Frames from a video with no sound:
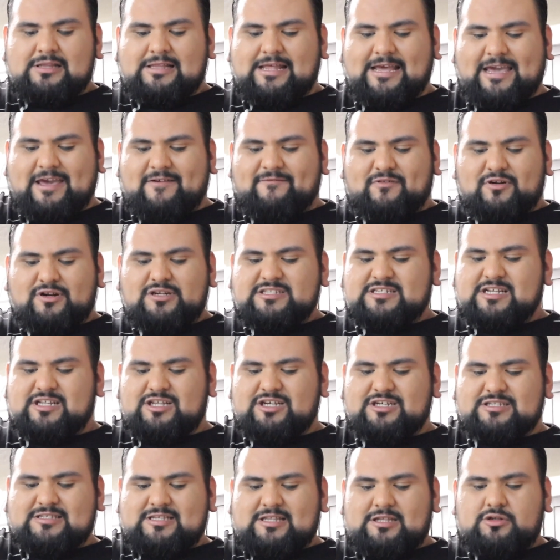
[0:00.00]
Like at first it
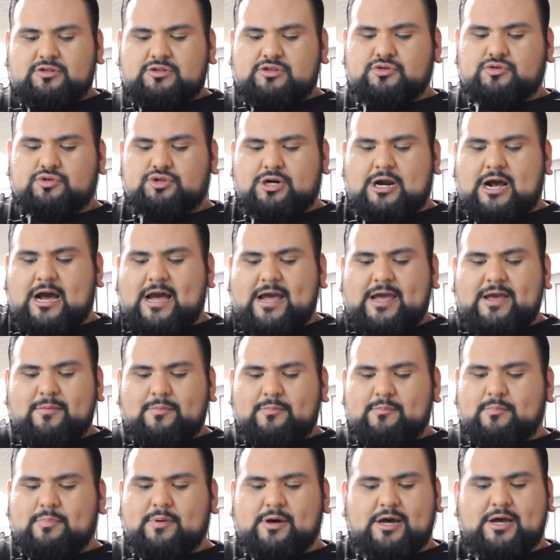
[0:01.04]
looks a little too dry,
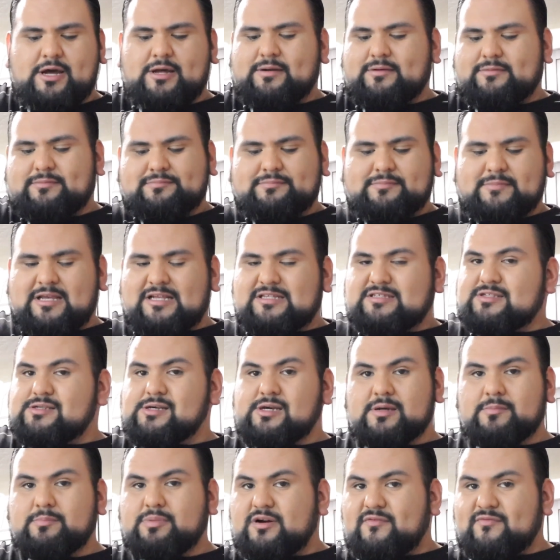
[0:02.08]
but it's
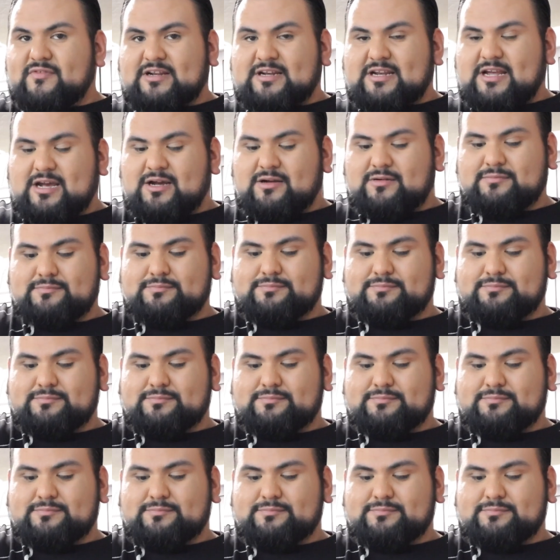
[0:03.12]
looking perfect now.